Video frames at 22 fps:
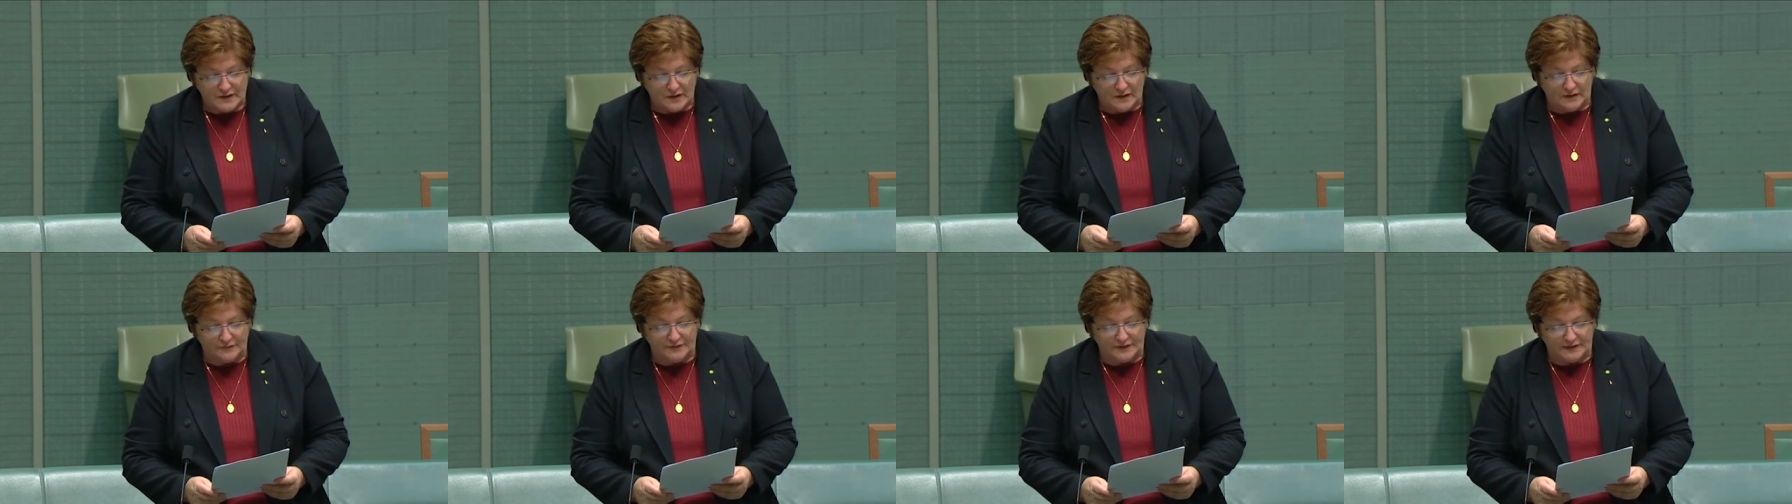
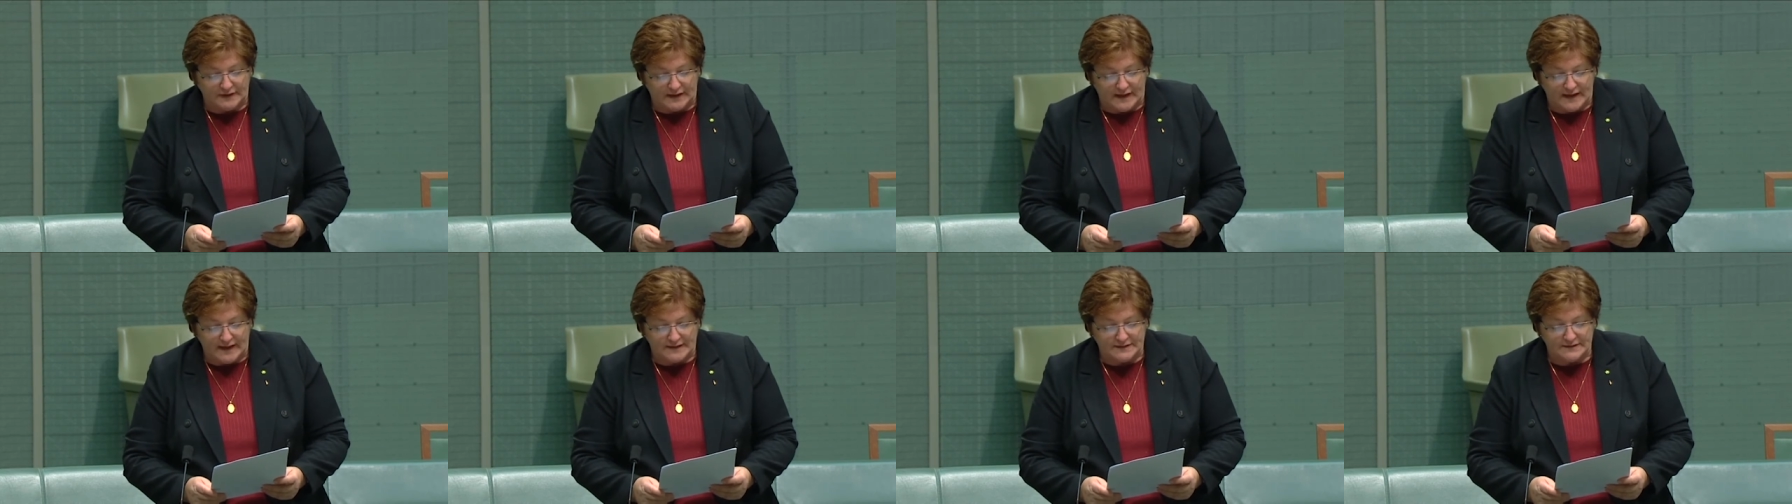of the
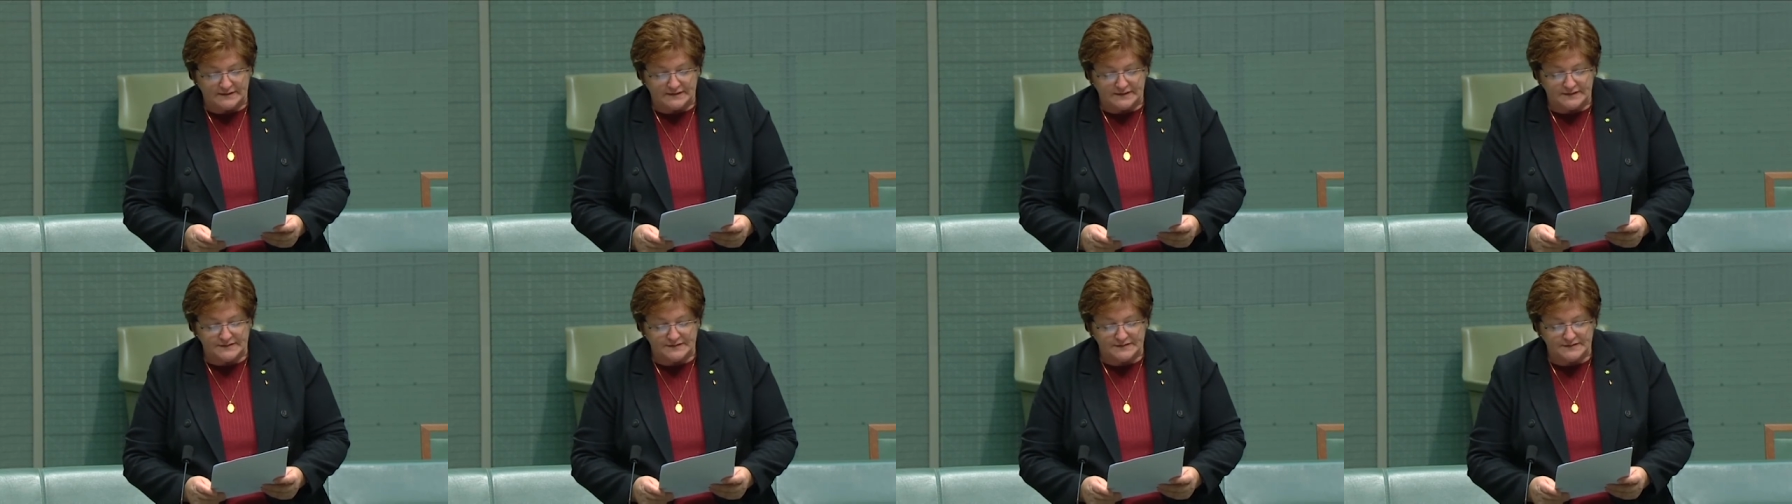land
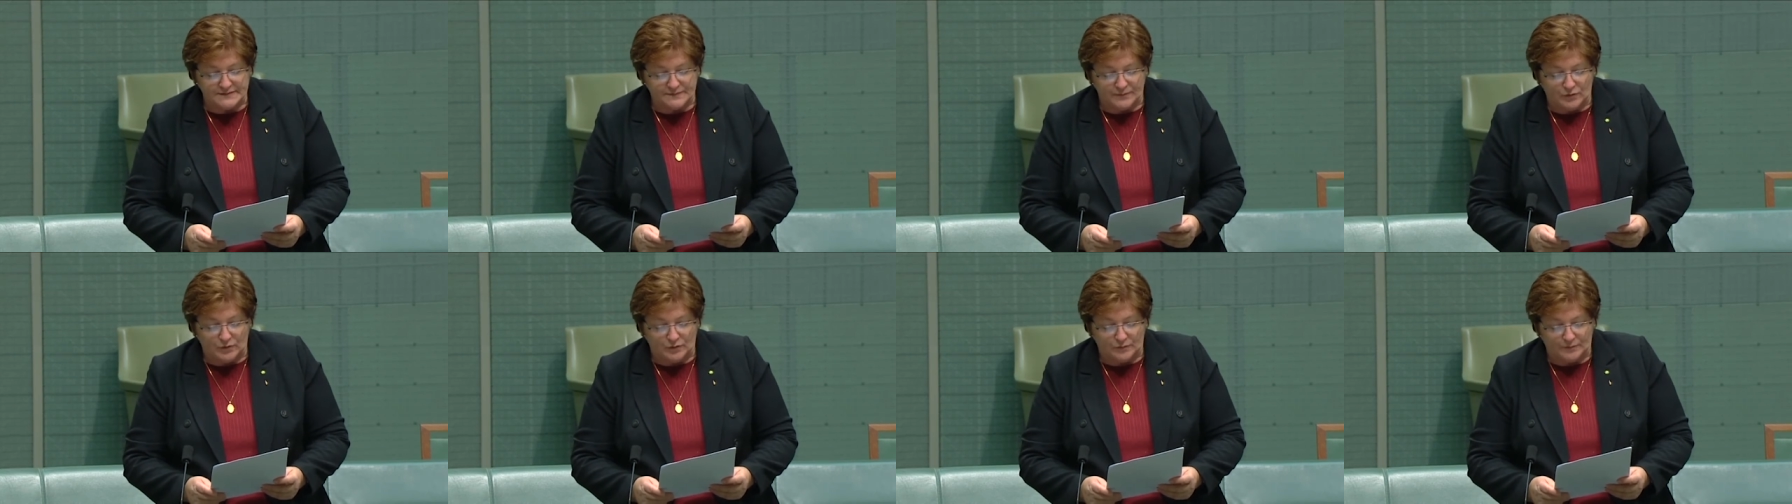is a
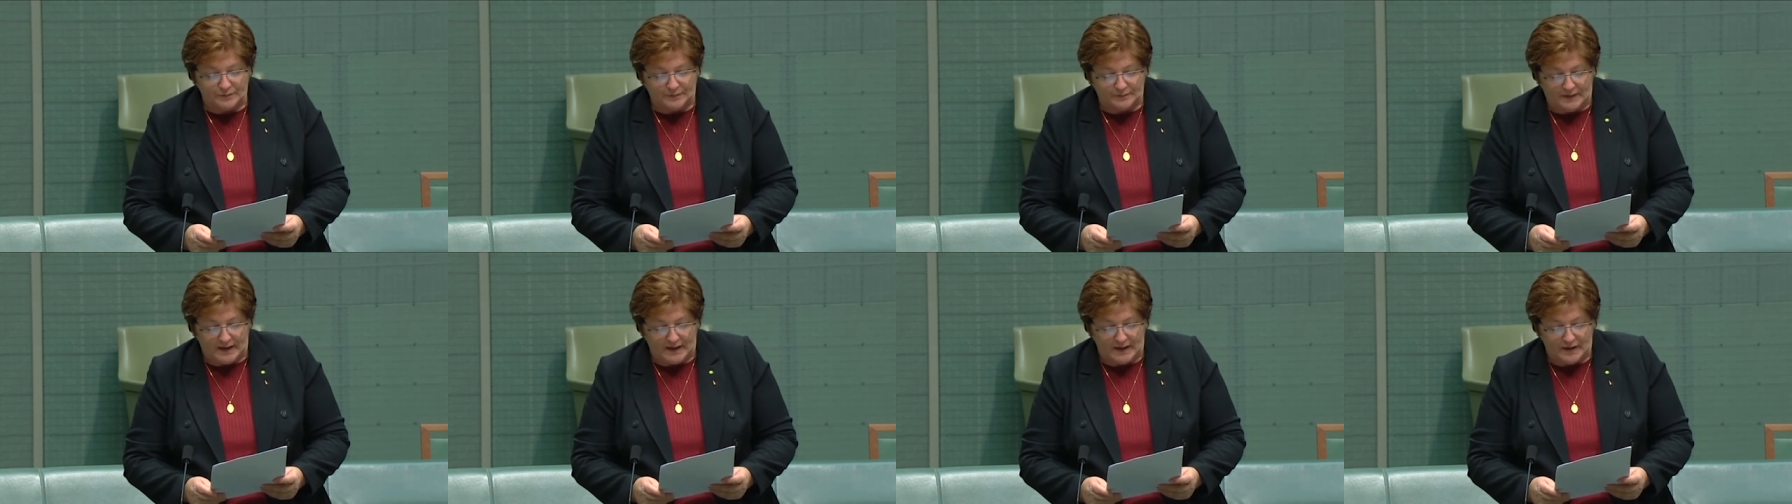small
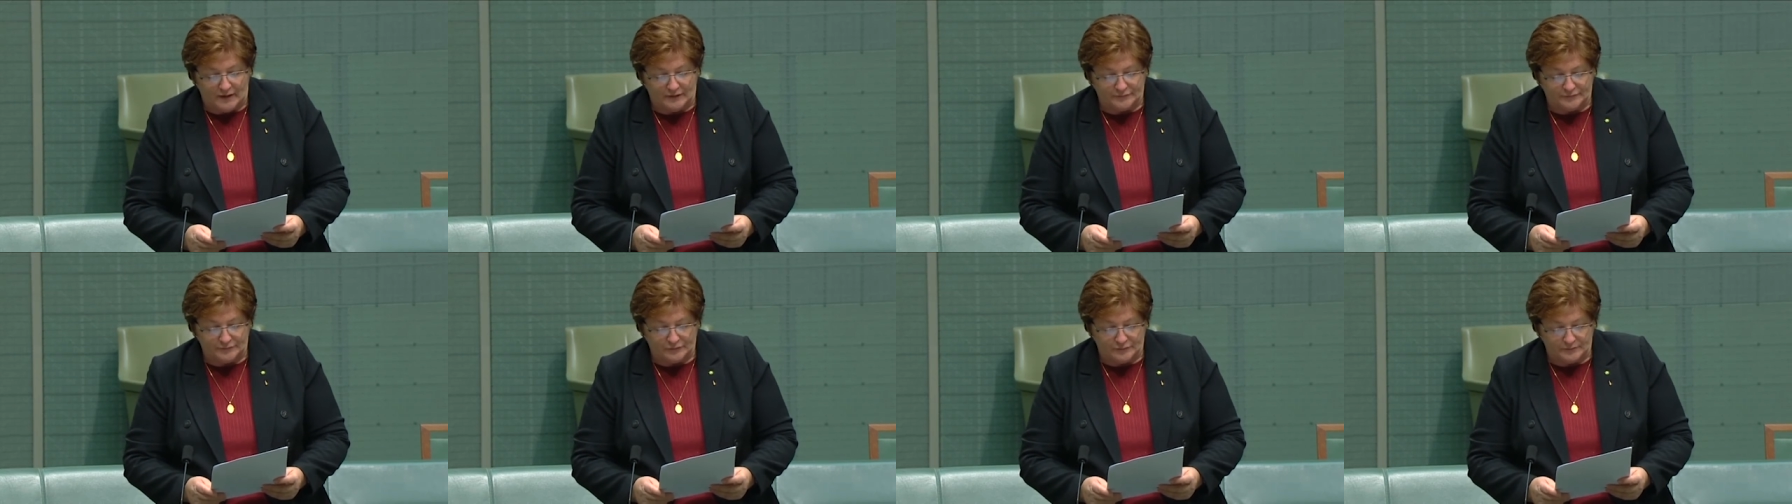but
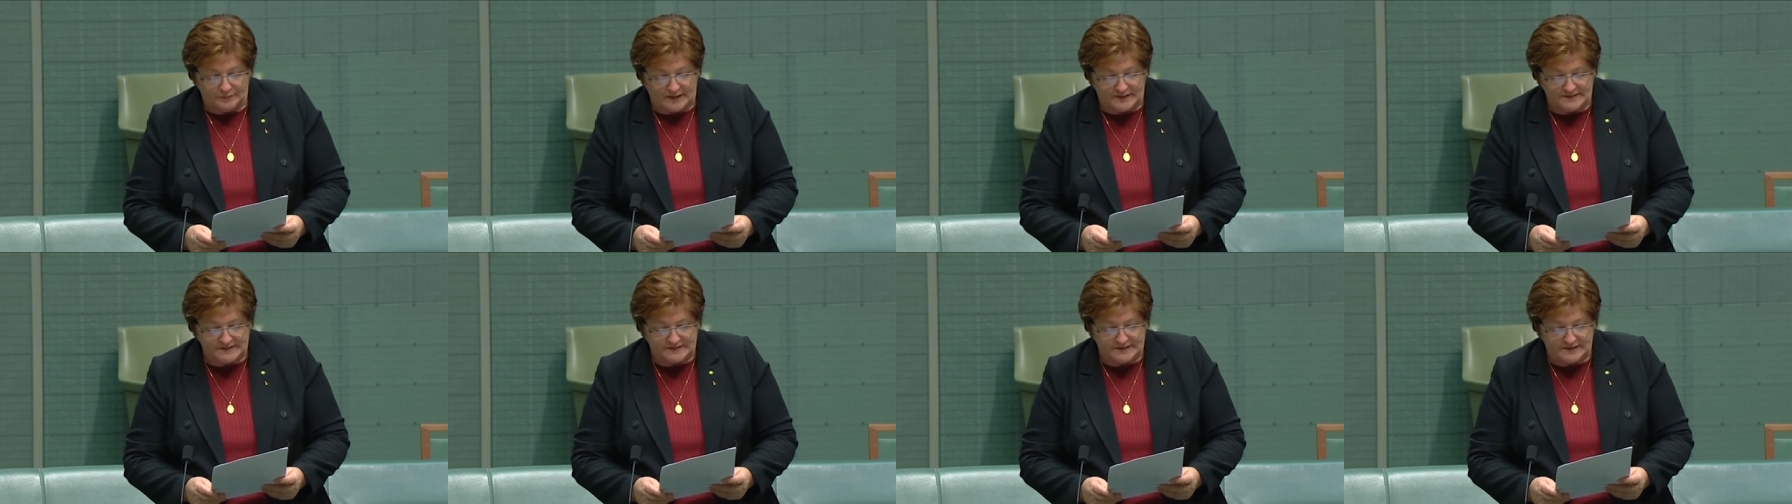powerful
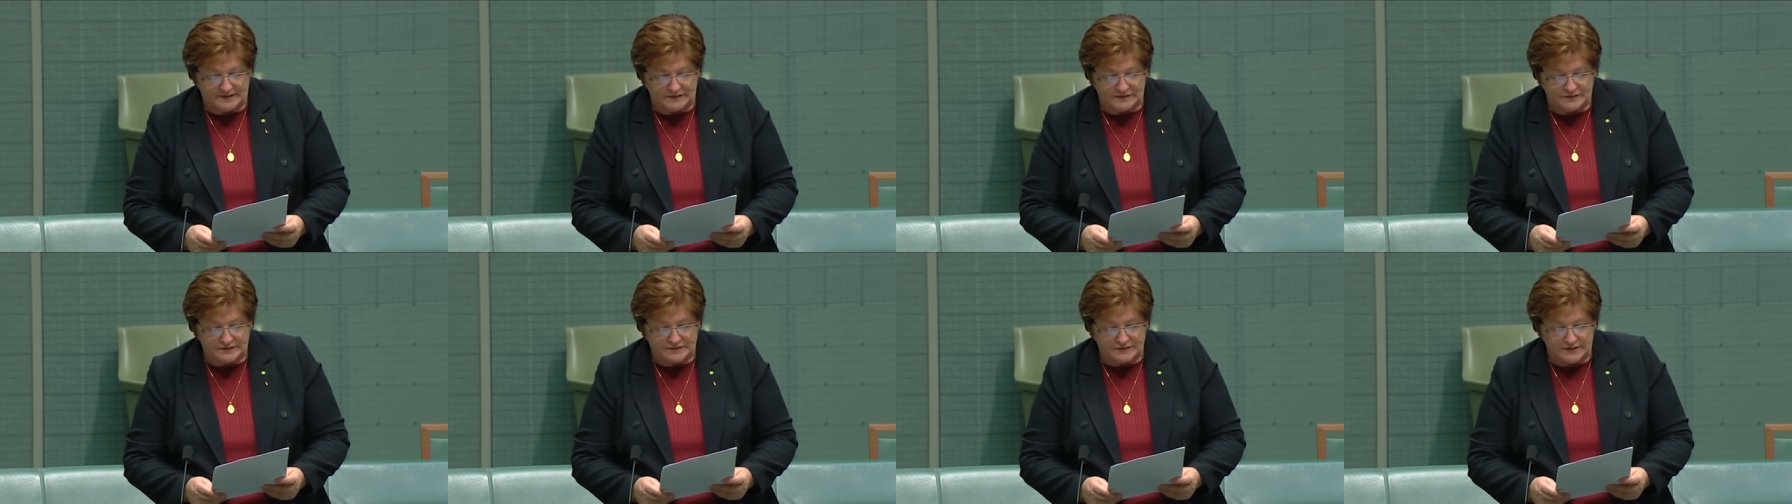
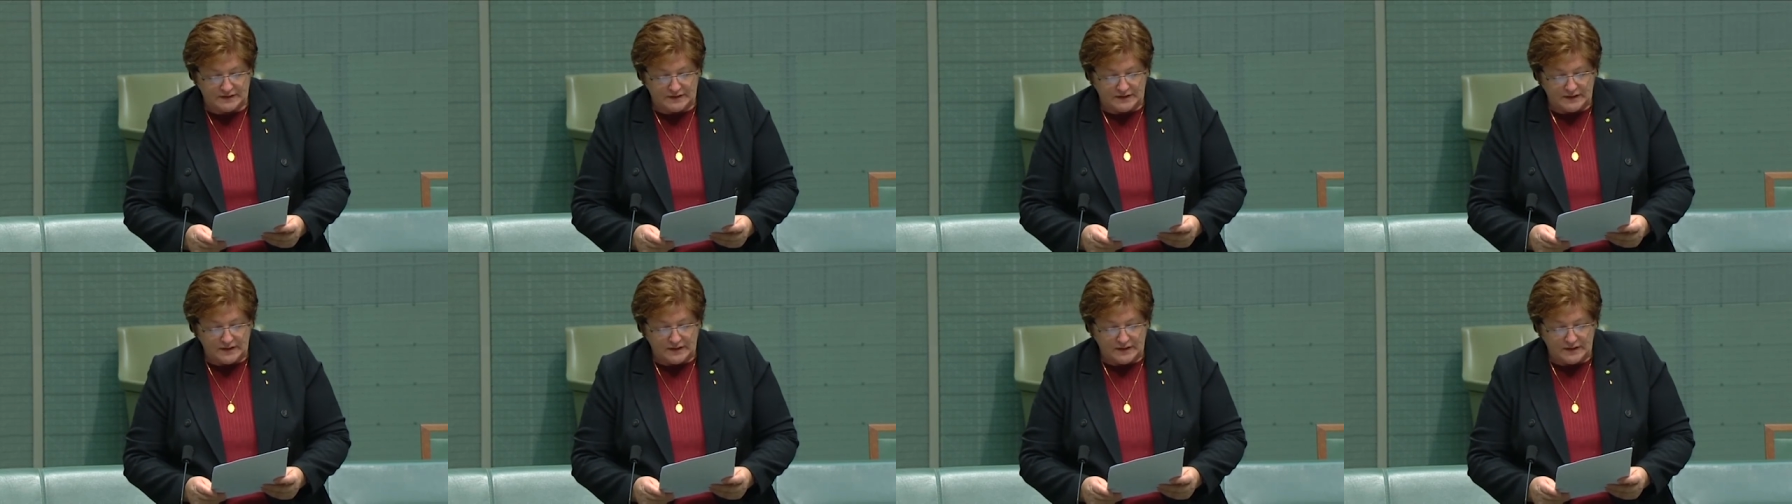message.